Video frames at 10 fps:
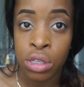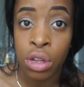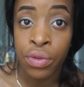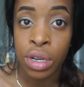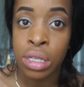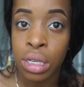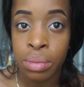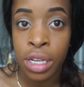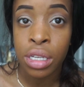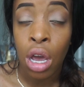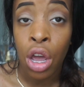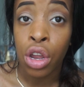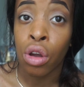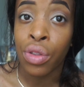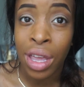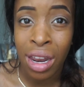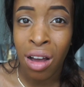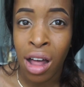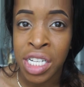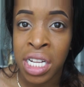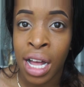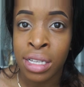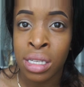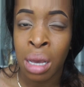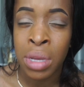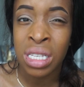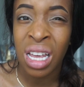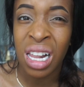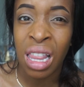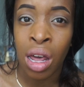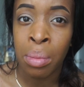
So the first 6 months, you're only getting college classes. I mean, it's not a lot